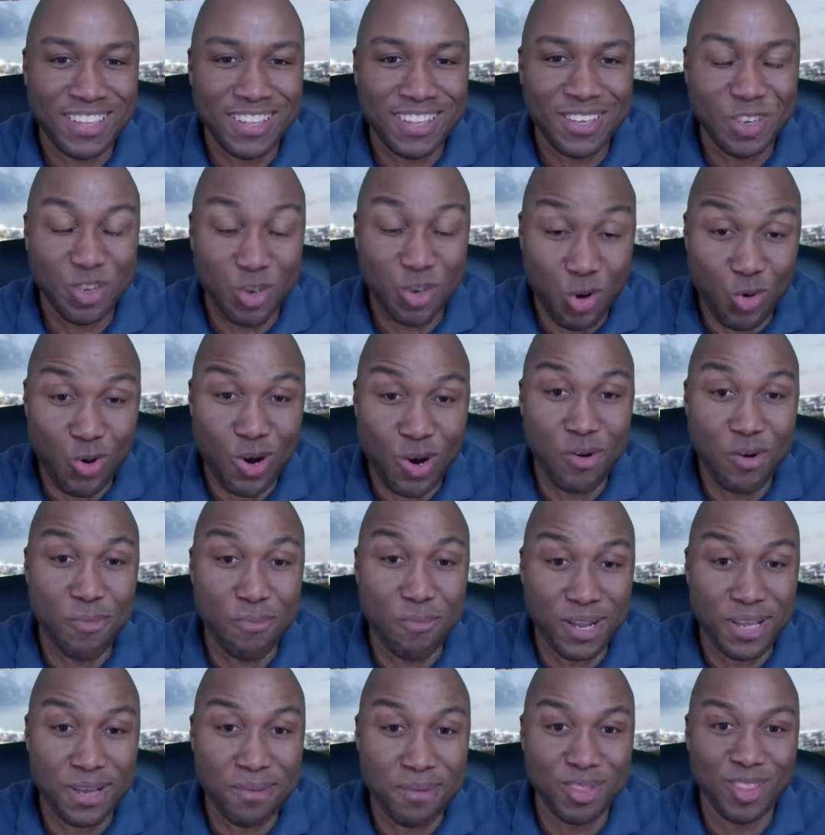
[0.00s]
You know why we're
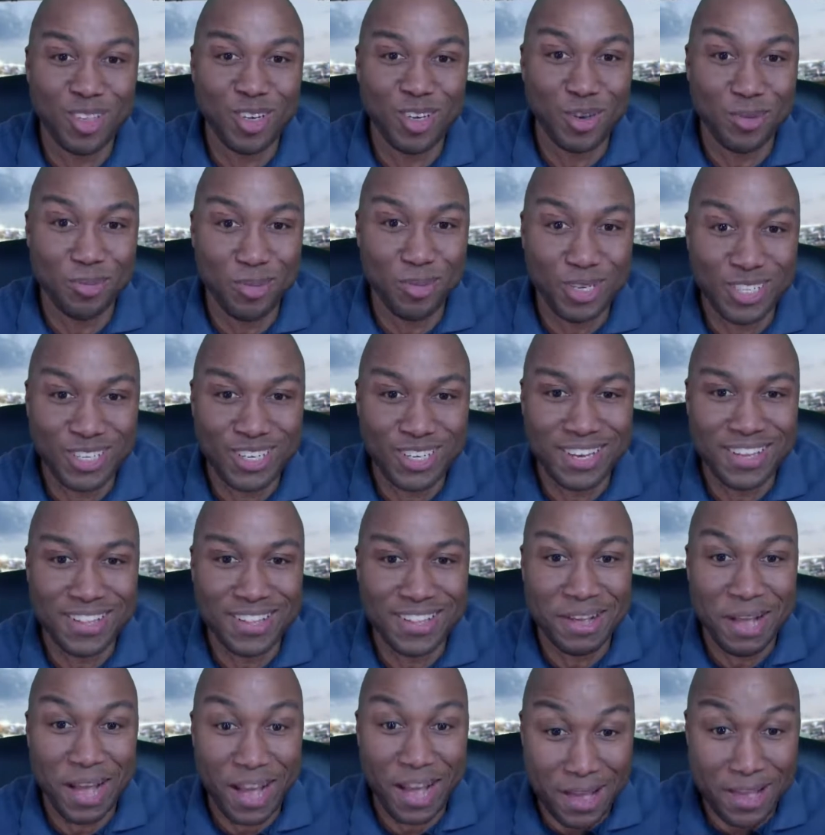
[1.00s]
blaming the
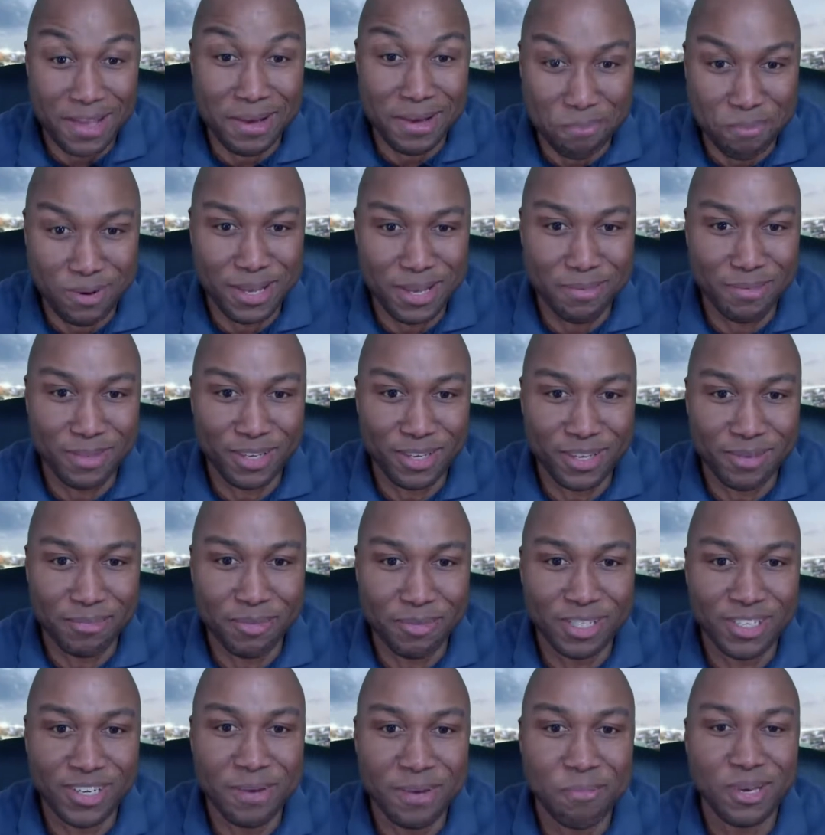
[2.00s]
commission? I am blaming the
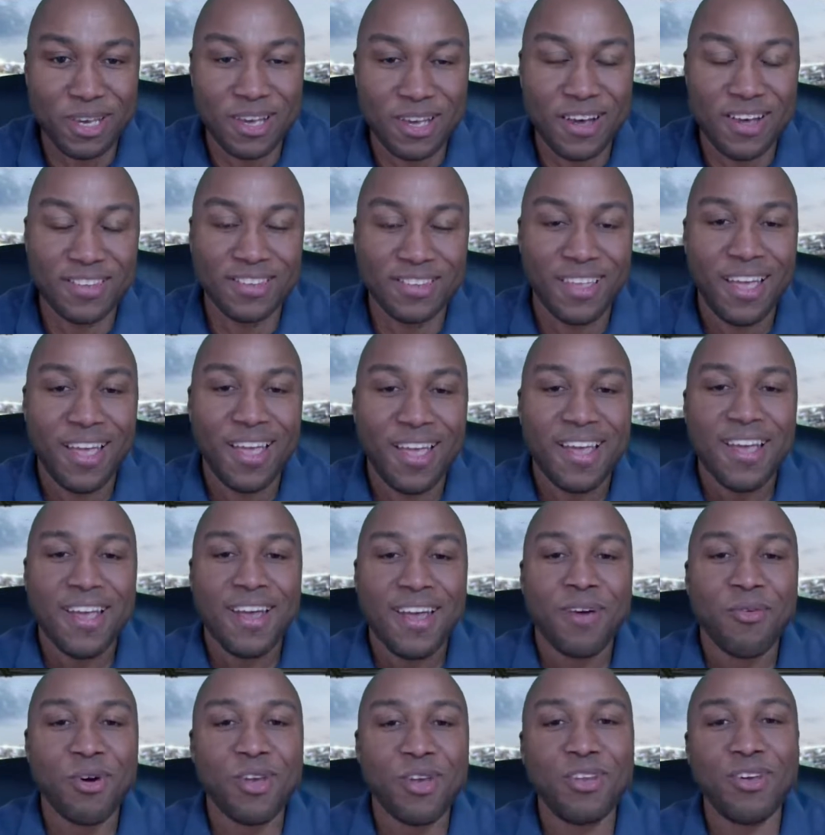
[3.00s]
commission because
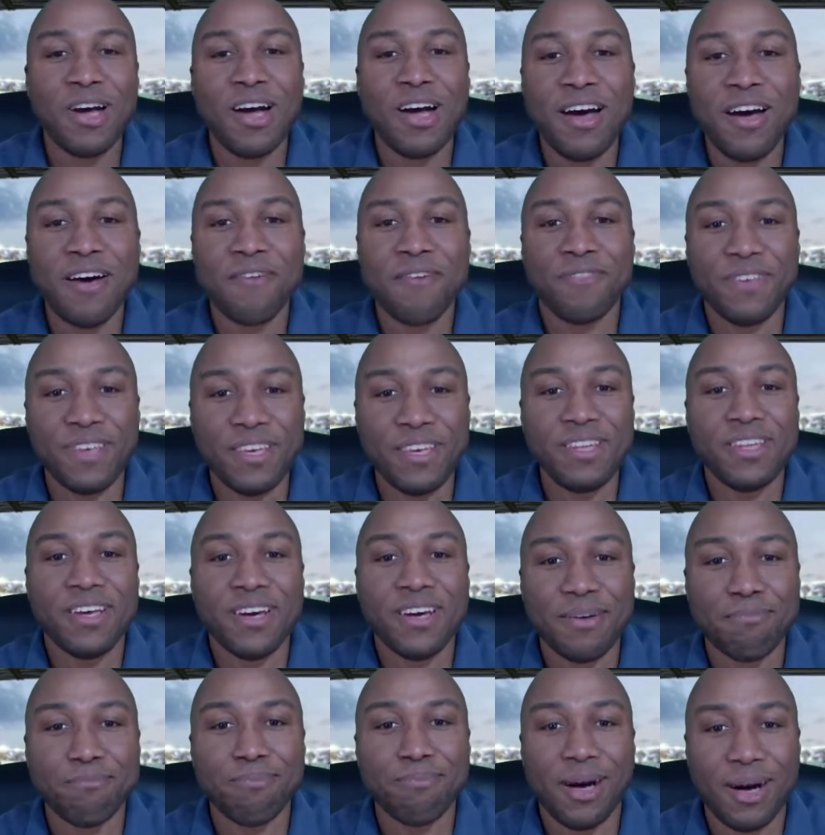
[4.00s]
when you have
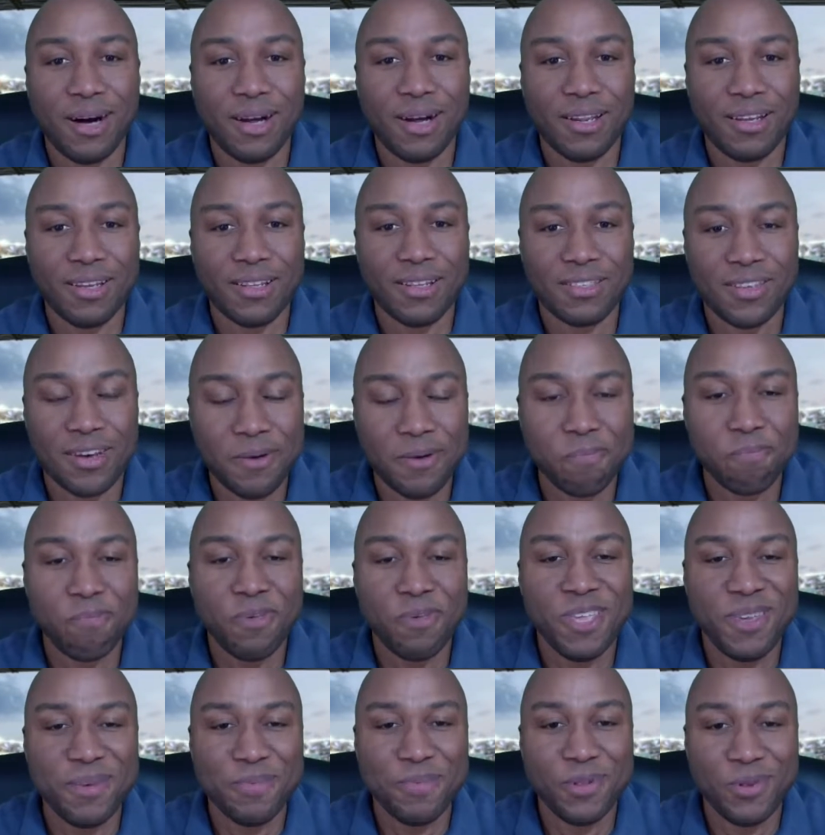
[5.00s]
idiot ballers or
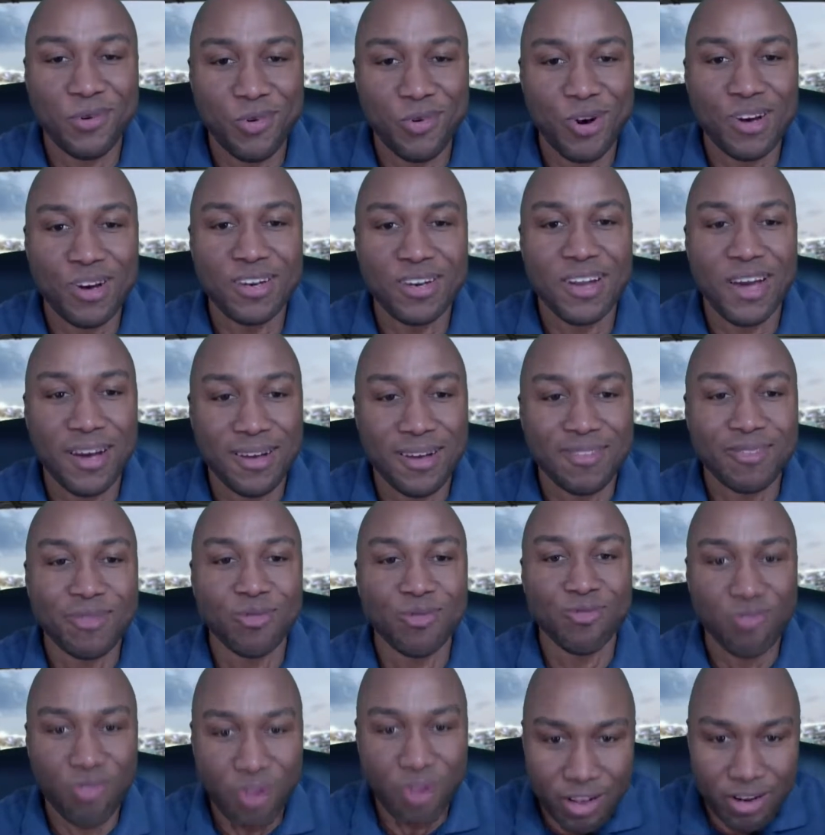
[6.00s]
people who are not
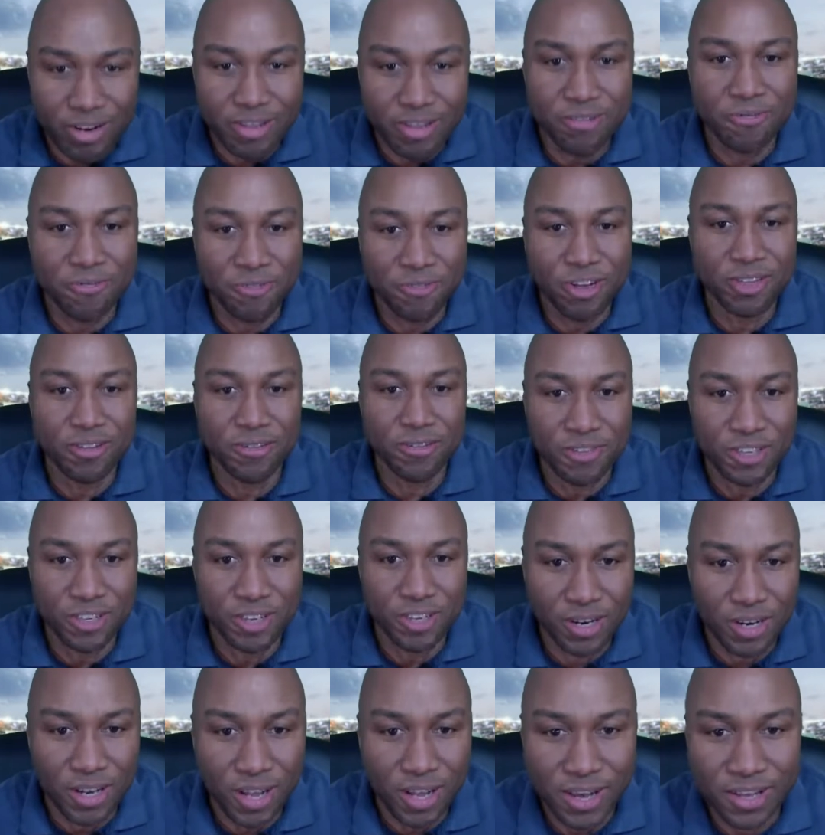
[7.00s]
ready for the
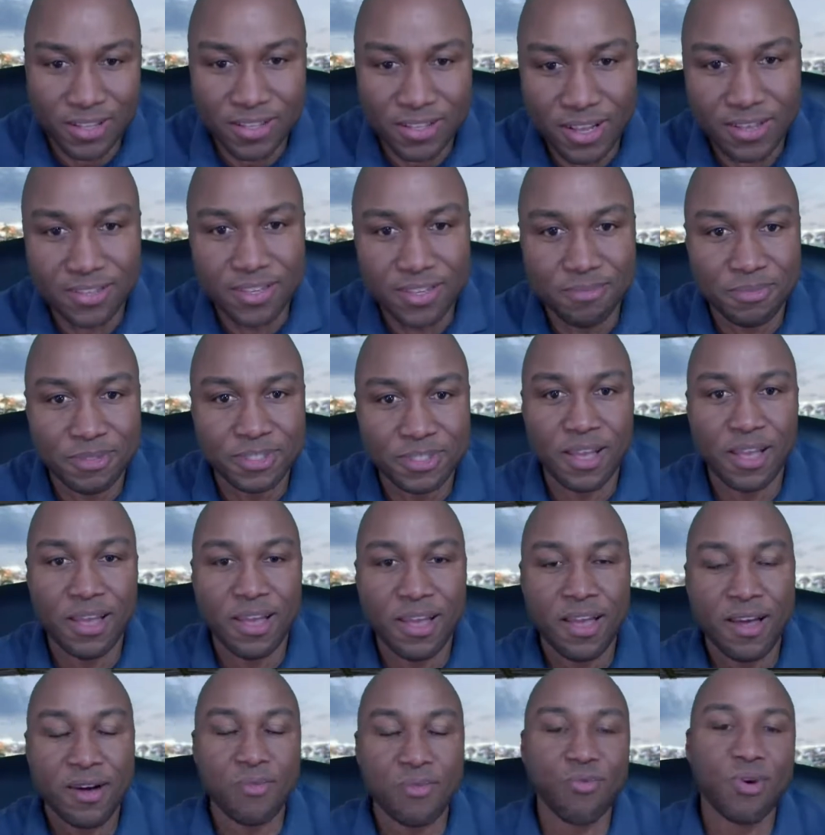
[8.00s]
video light, as them say,
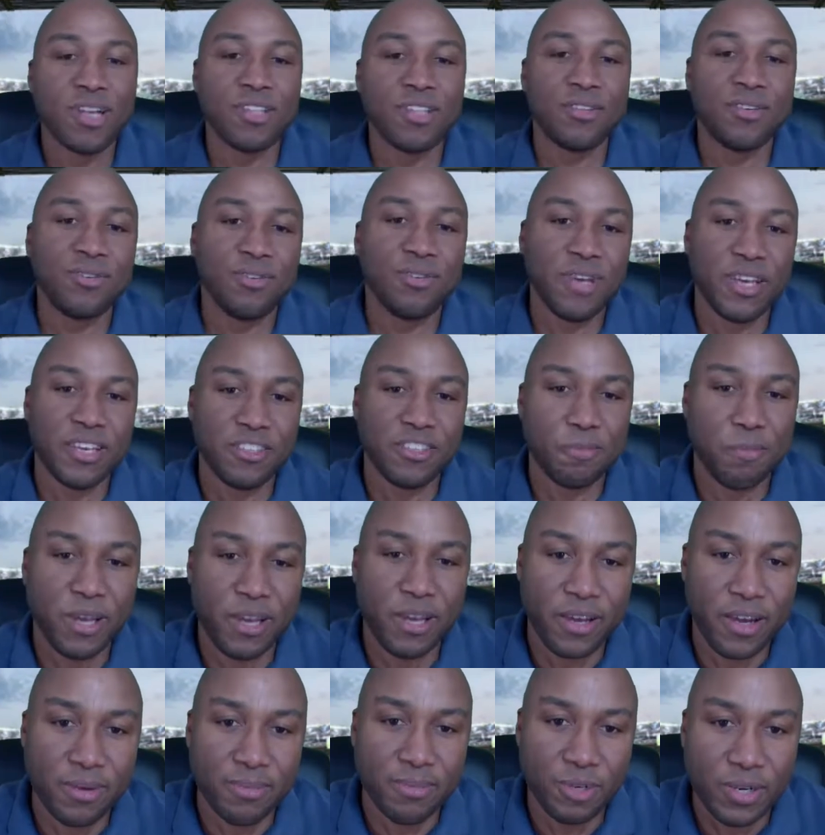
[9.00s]
what do you
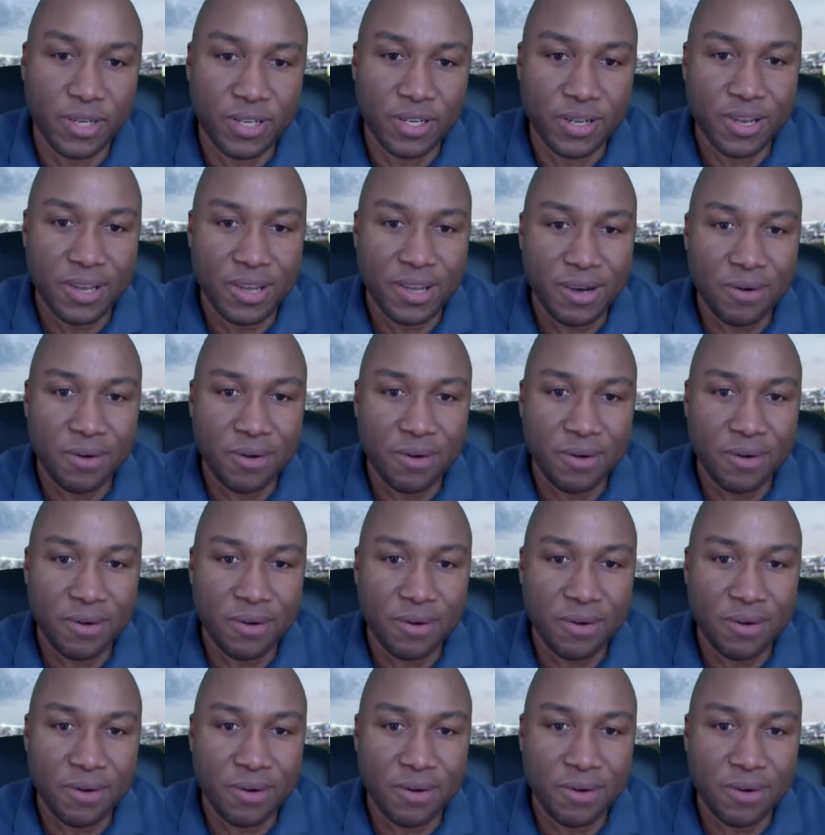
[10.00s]
expect? Come on.